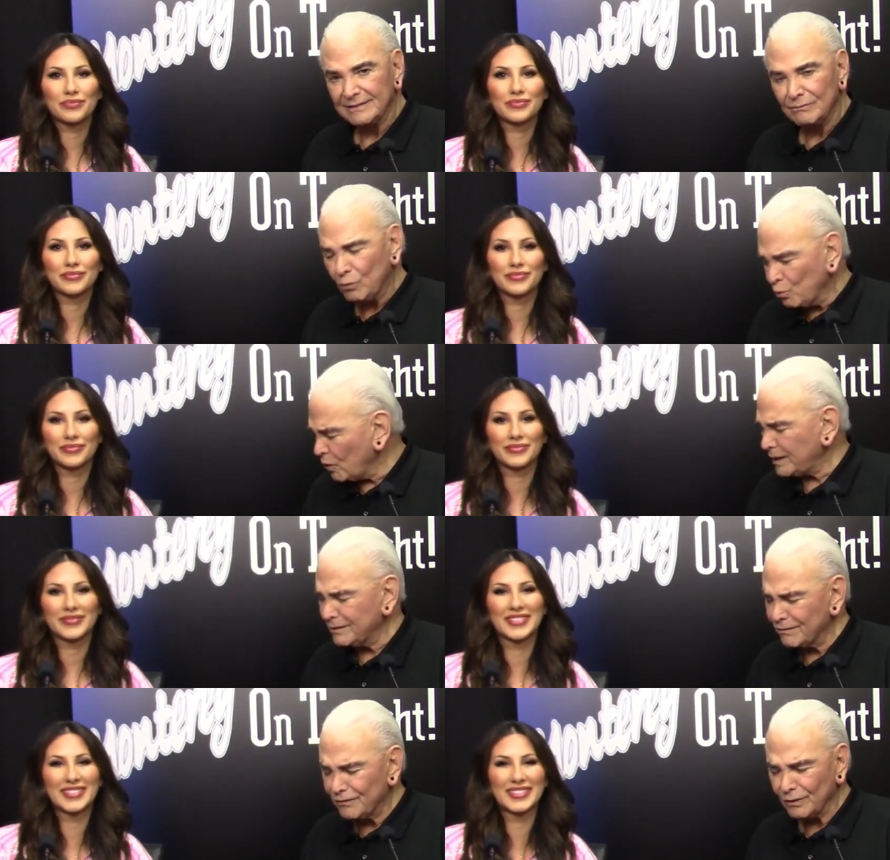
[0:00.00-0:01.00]

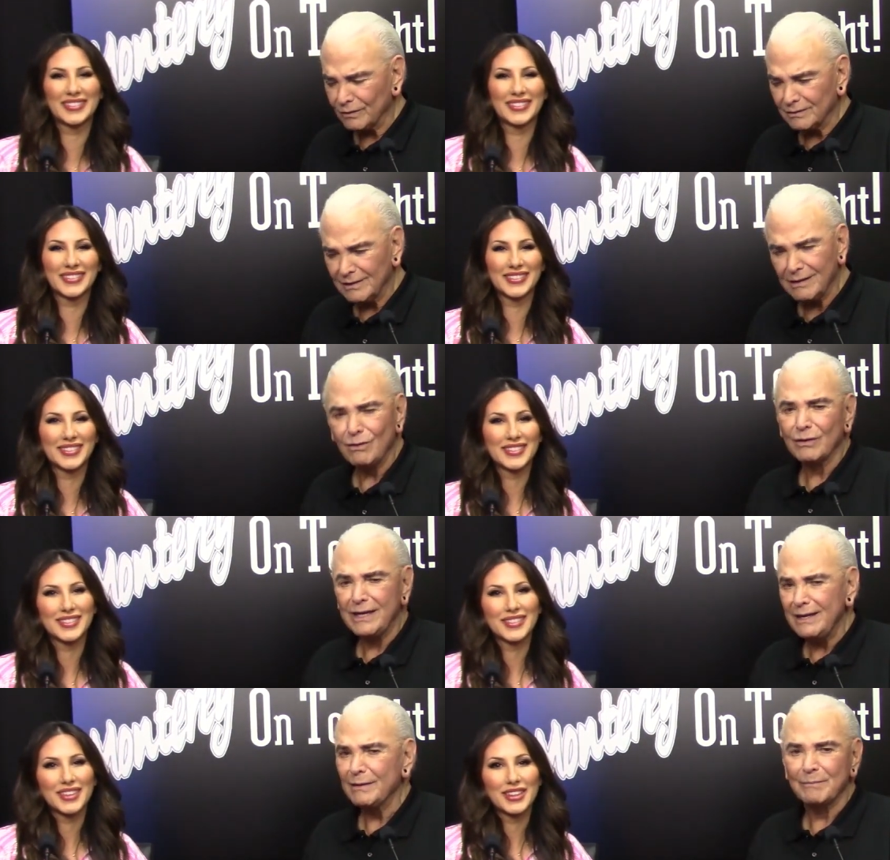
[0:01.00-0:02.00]
Speaker 1: wonderful. oh,
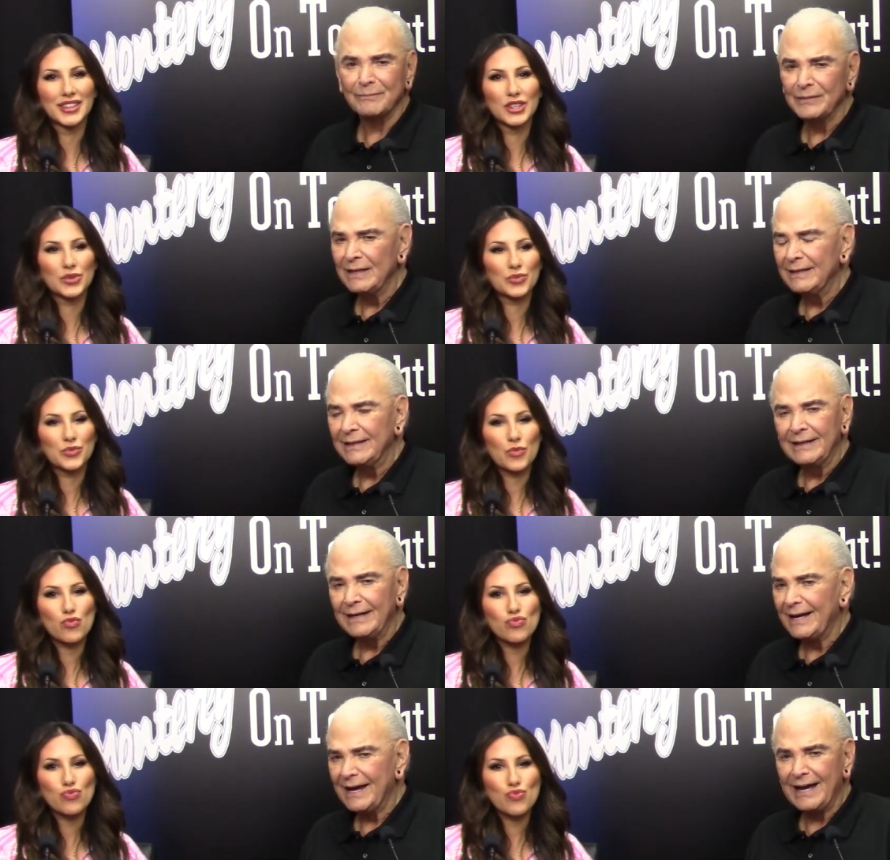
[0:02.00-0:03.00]
Kim,
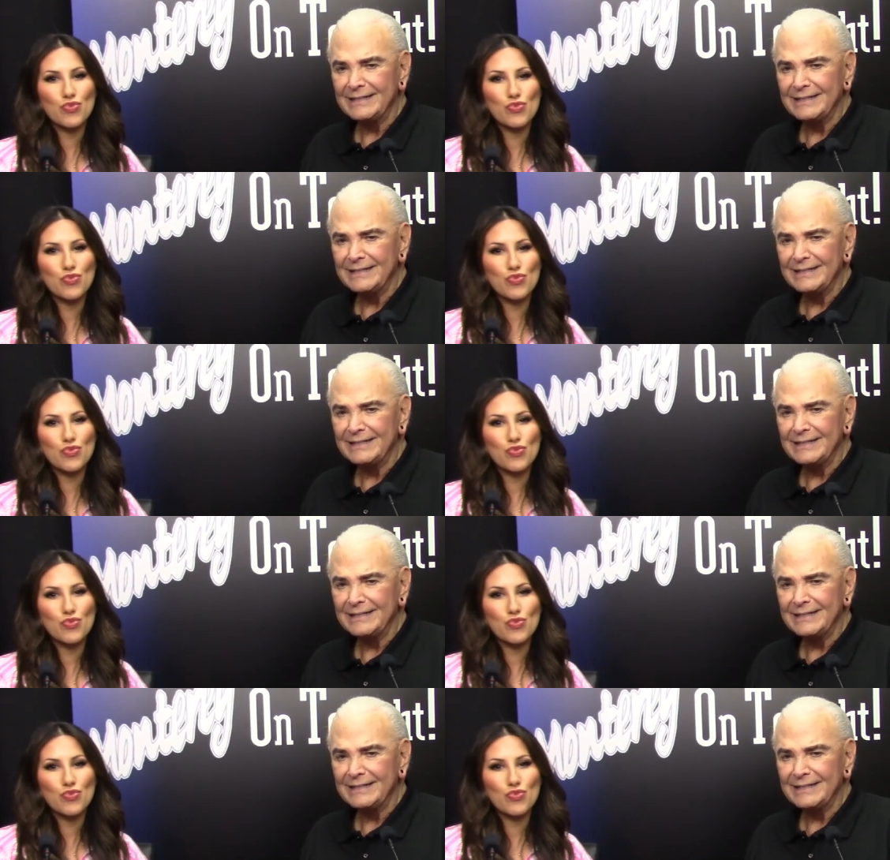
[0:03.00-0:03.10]
I'll